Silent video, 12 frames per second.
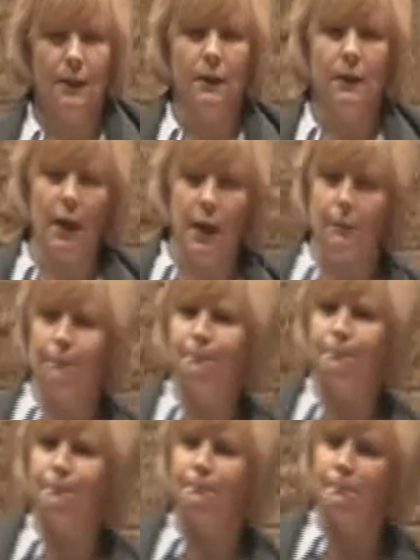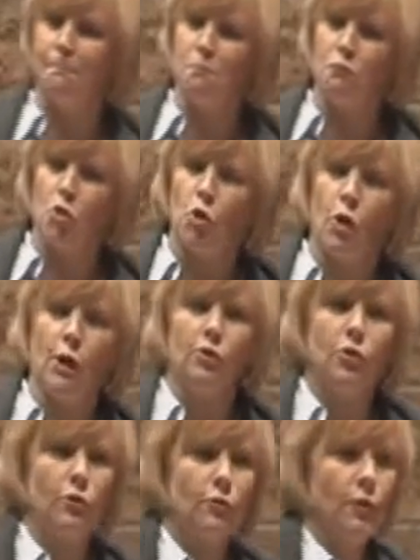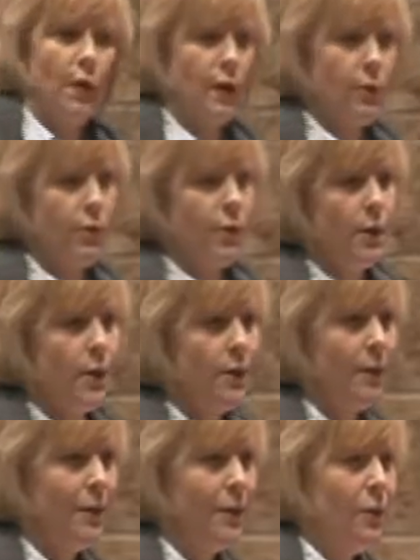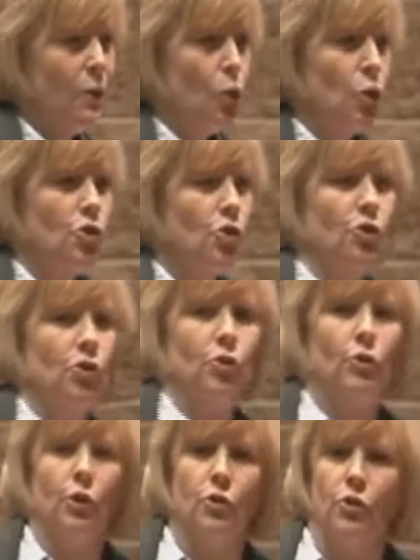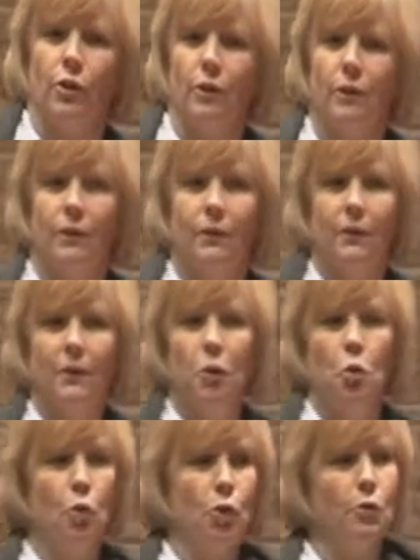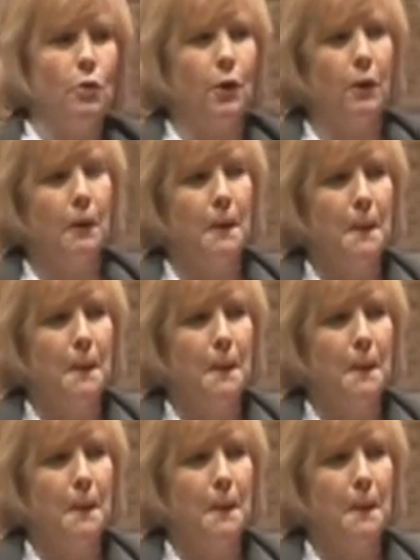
Again, Christ of faith or Jesus of history? What do you think?